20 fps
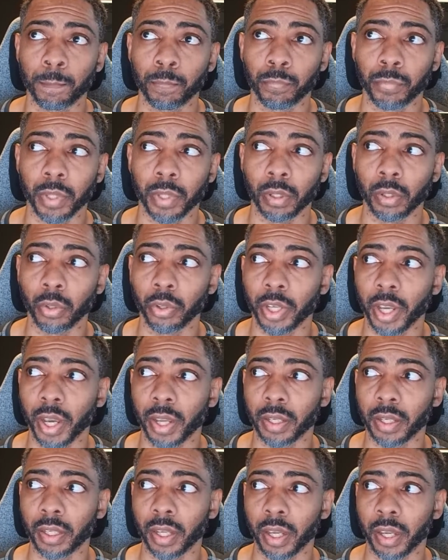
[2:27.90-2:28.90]
they look
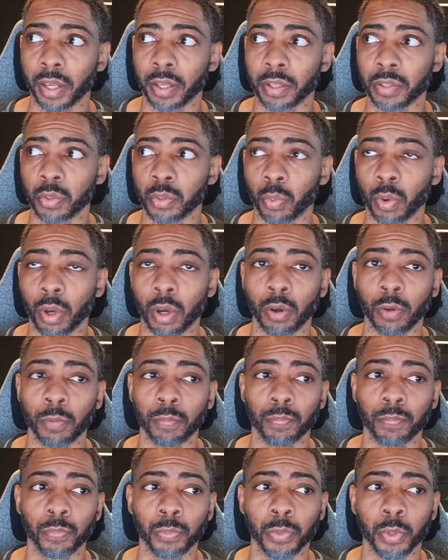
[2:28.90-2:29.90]
at it as well,
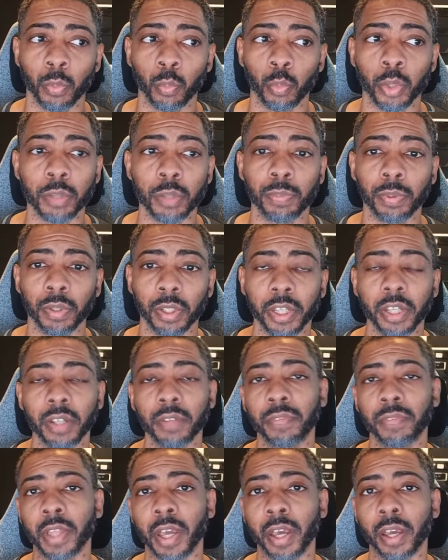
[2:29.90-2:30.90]
we
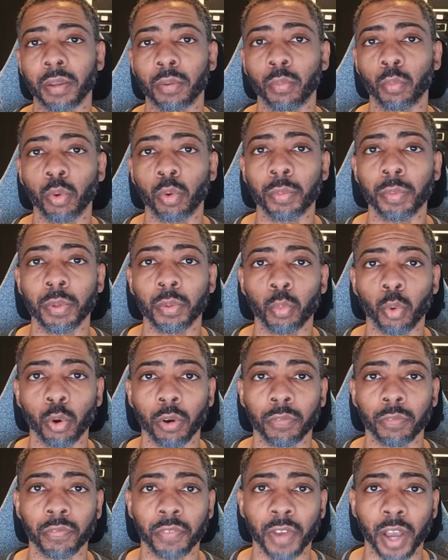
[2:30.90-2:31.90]
believe that women were
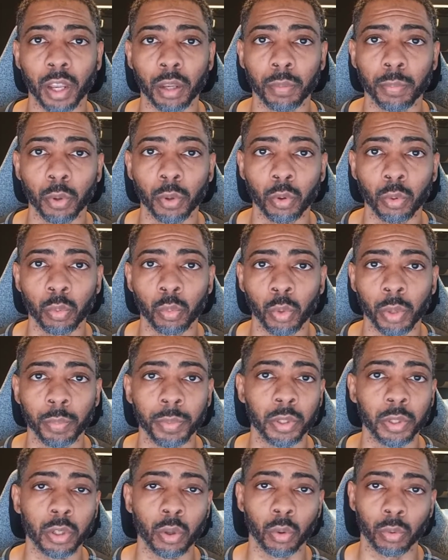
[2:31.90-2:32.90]
infallible,
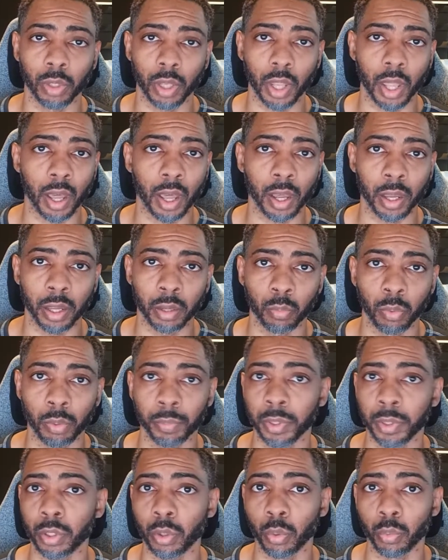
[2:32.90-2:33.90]
women don't lie,
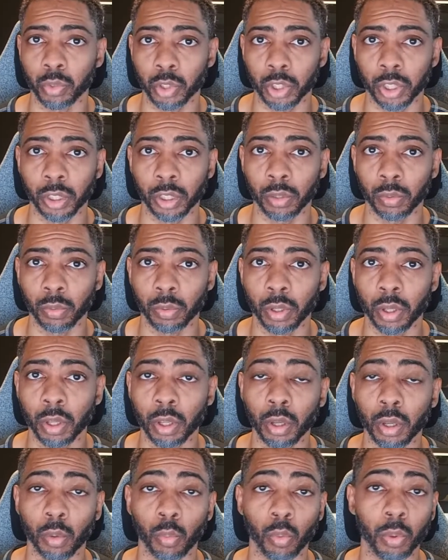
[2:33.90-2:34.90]
women don't cheat.
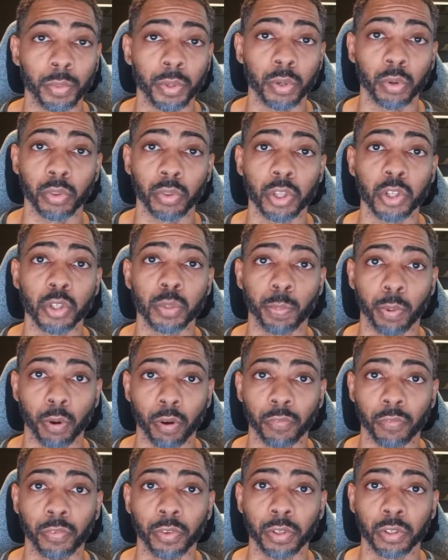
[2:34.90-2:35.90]
Women are these
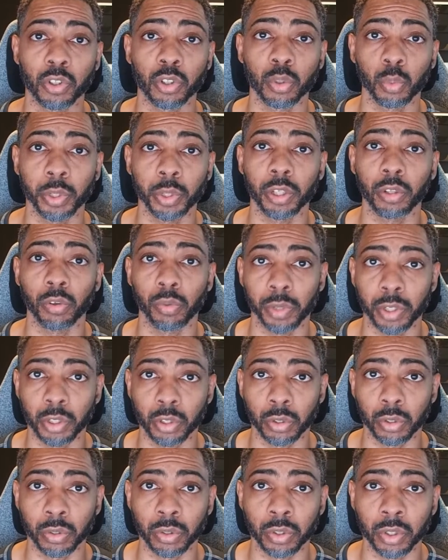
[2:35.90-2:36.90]
perfect, sweet
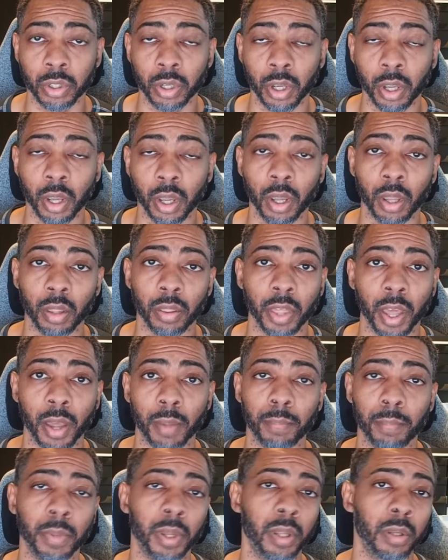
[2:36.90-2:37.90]
creatures
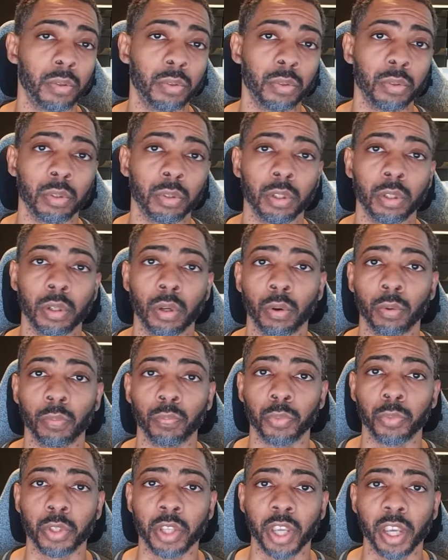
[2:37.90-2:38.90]
that men, you know,
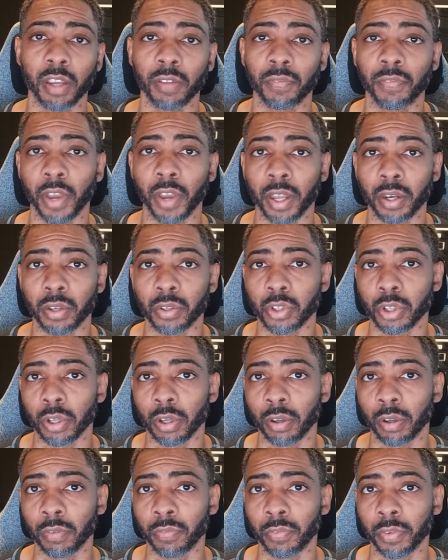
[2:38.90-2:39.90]
take advantage
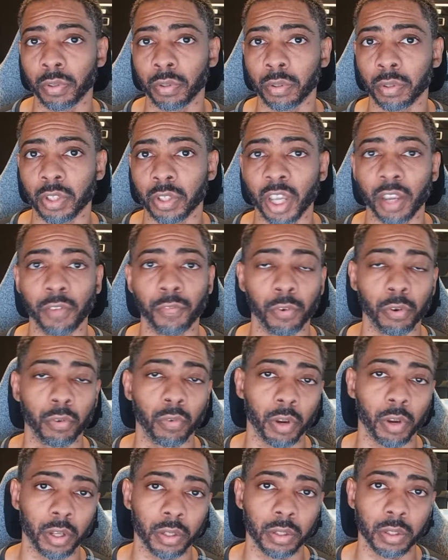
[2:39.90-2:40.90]
of and take for
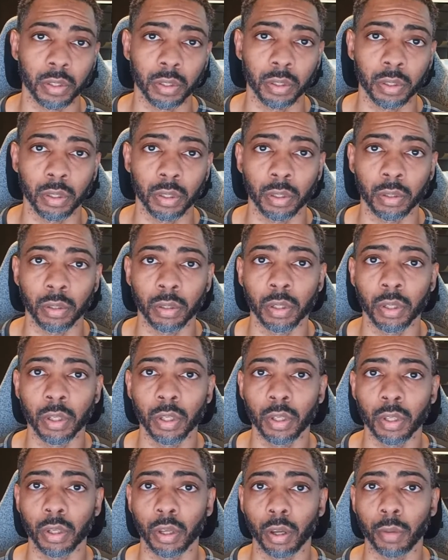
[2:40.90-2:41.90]
granted and
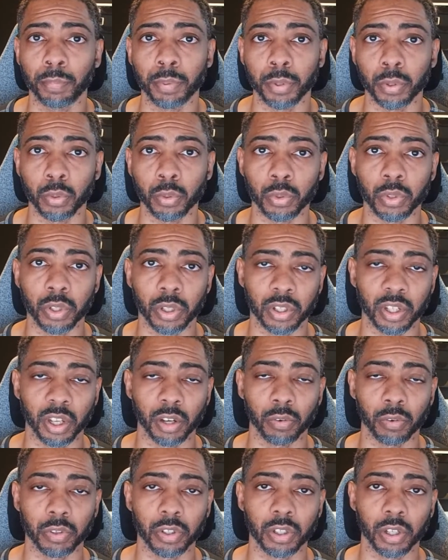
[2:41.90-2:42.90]
abuse, et
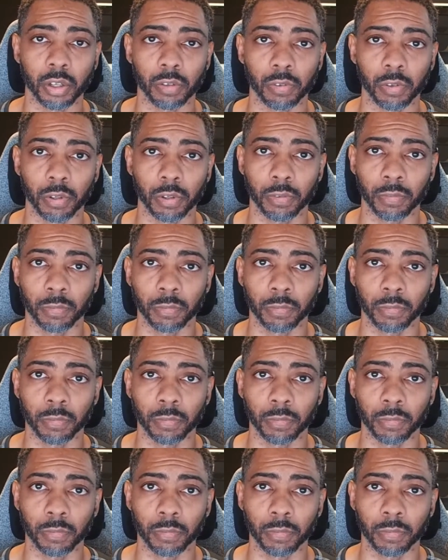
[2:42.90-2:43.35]
cetera, et cetera.